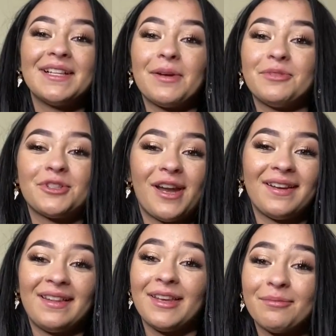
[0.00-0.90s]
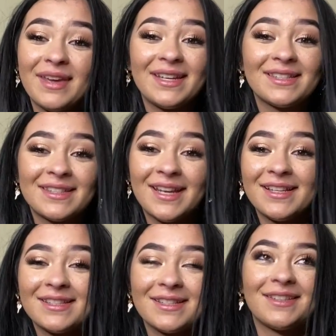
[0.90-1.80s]
I'm trying to, like, make
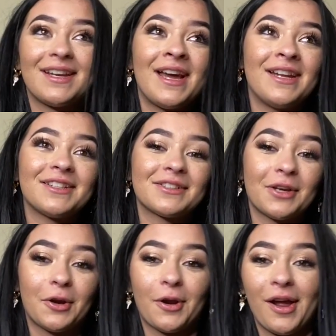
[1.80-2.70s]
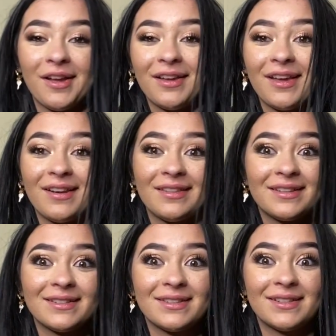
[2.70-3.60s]
sense, and then I just start crying again, and
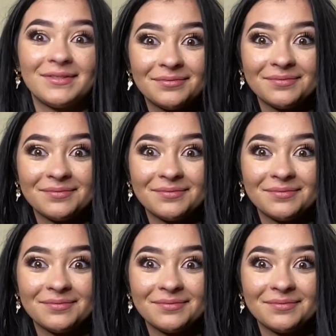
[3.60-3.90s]
then it's like,